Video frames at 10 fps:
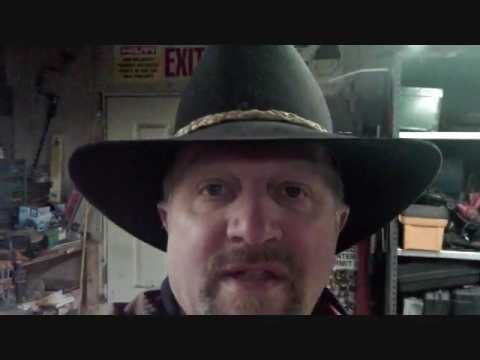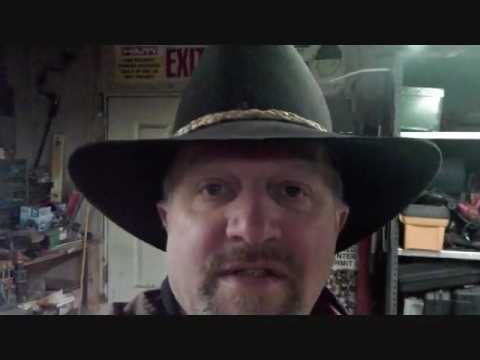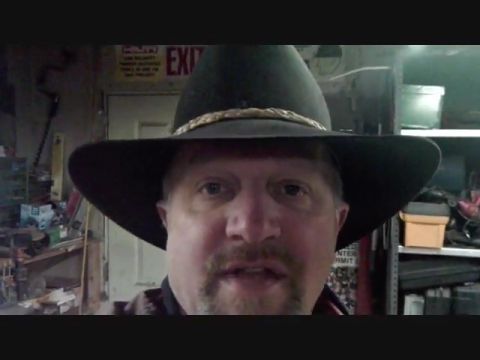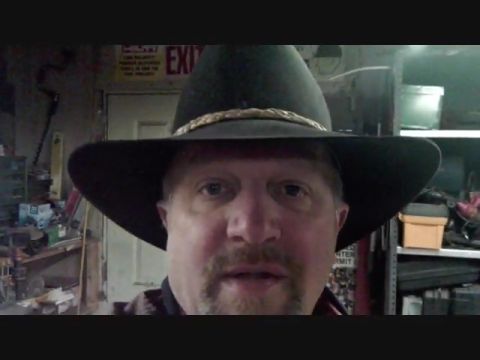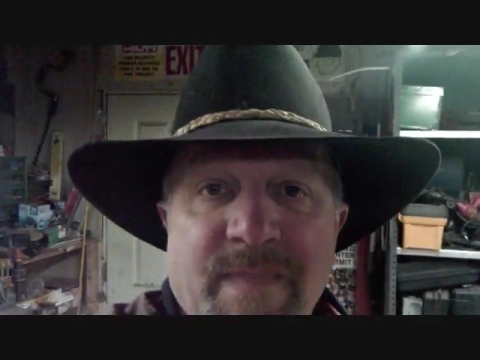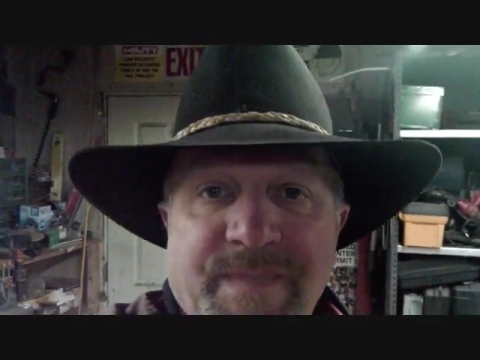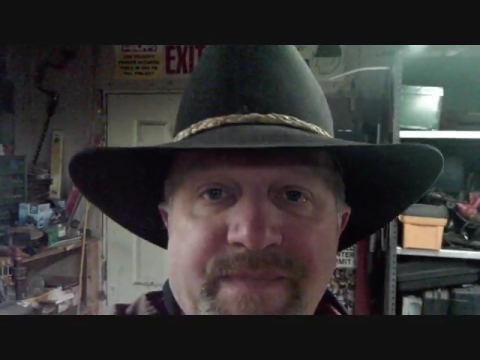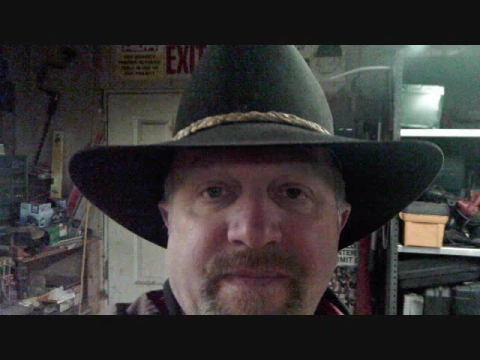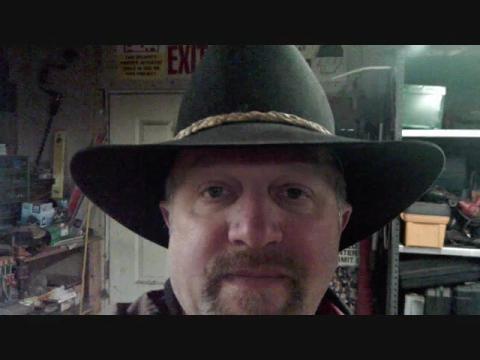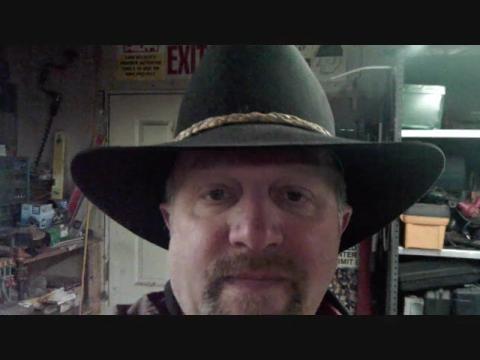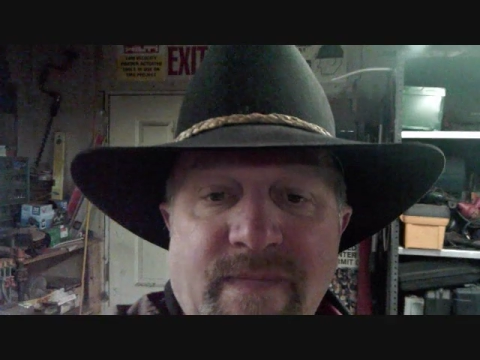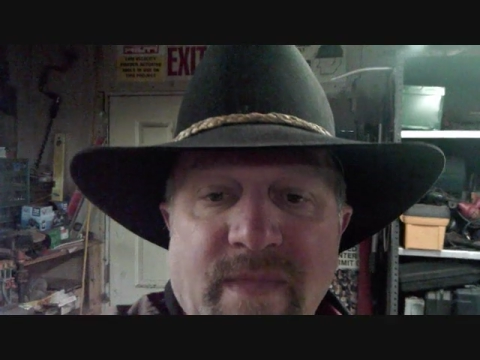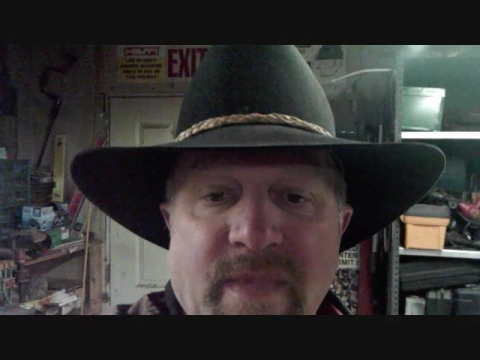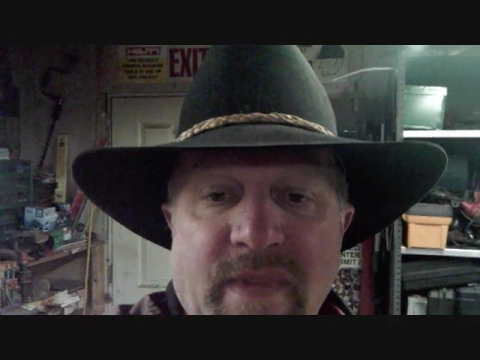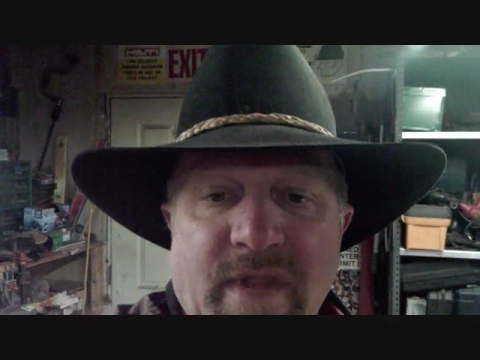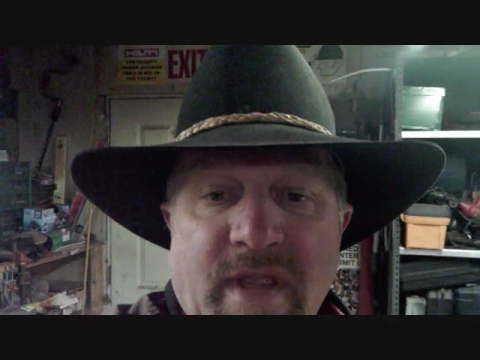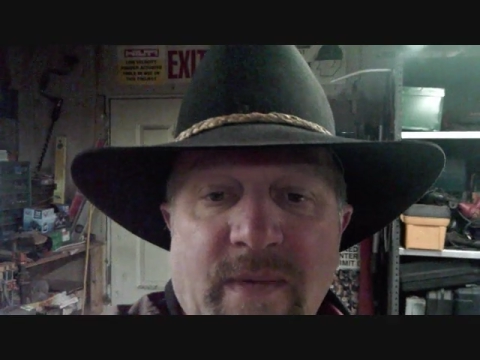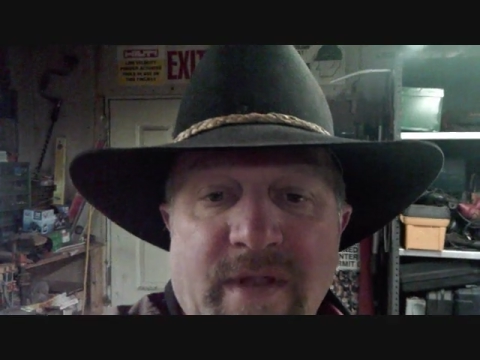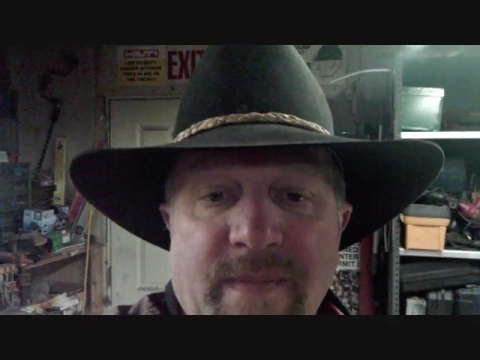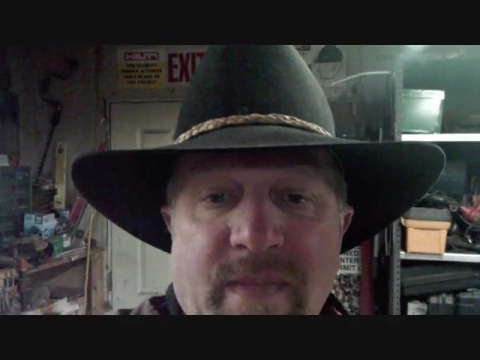So
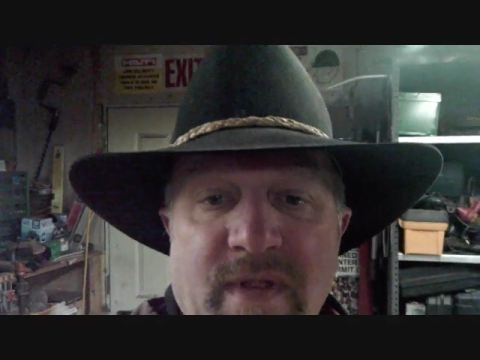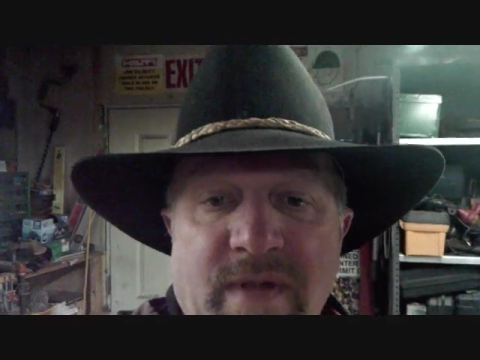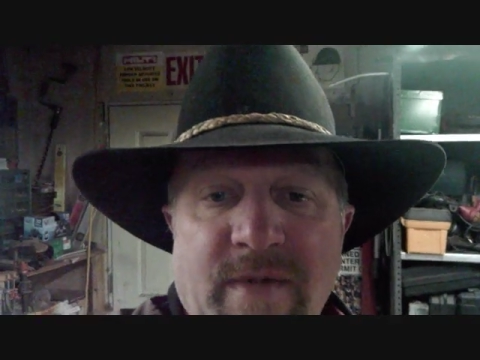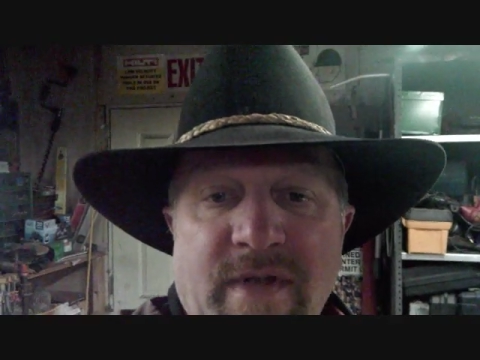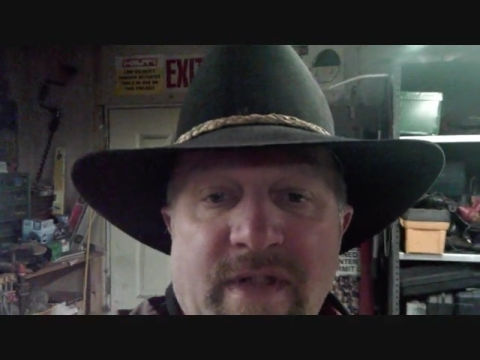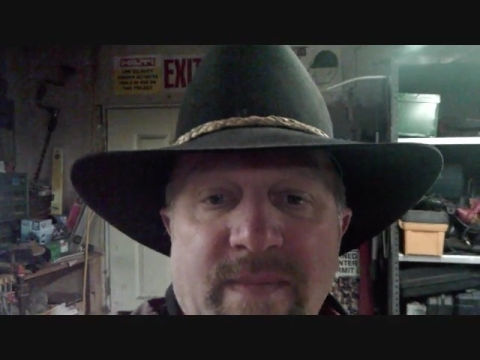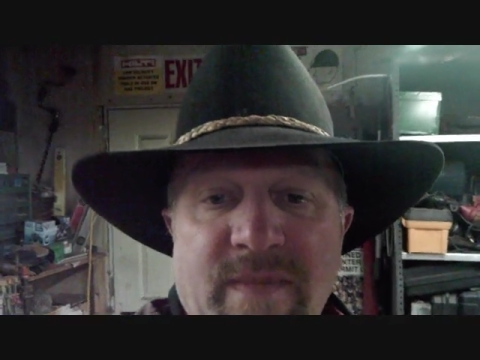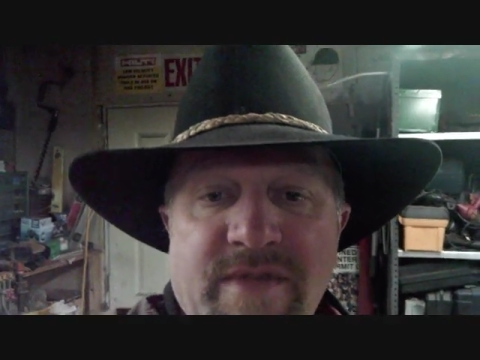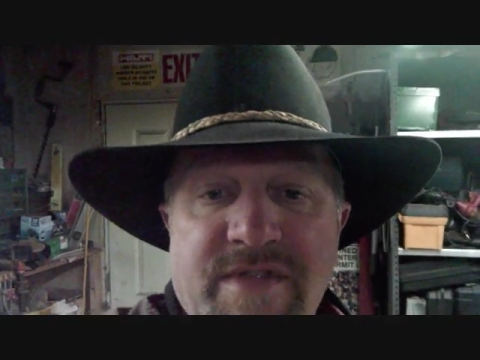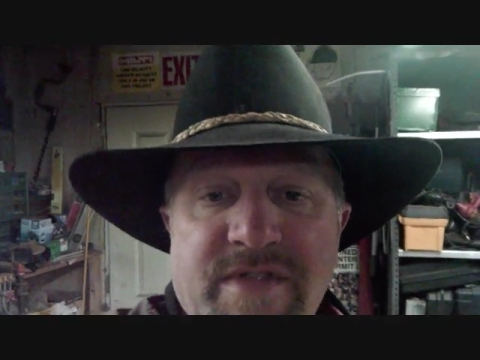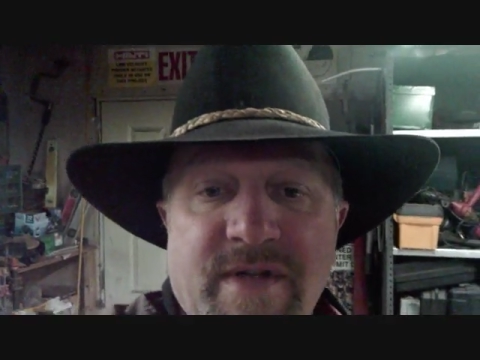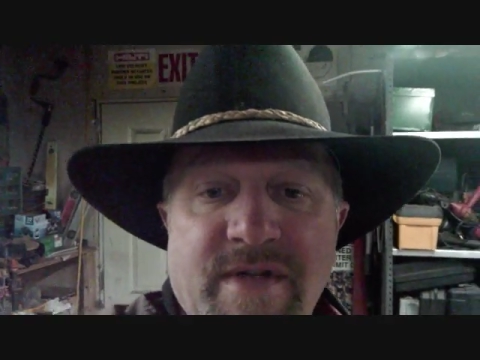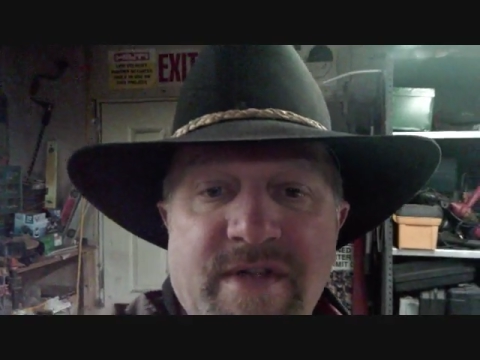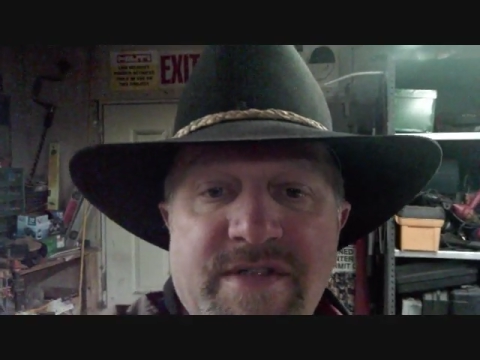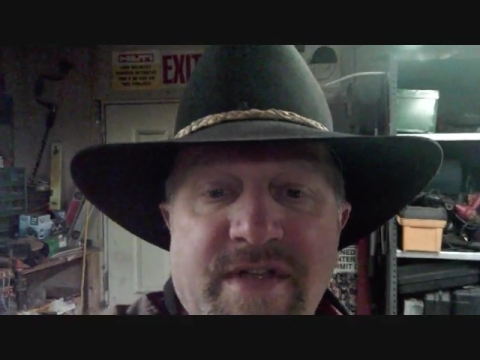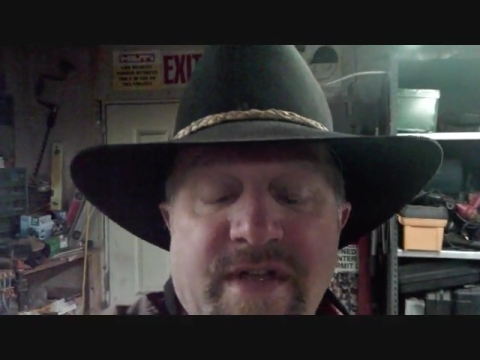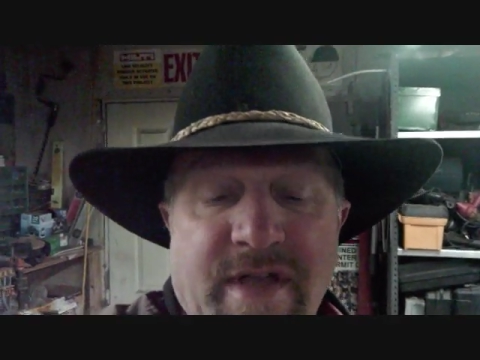anyway, I'm going to name this series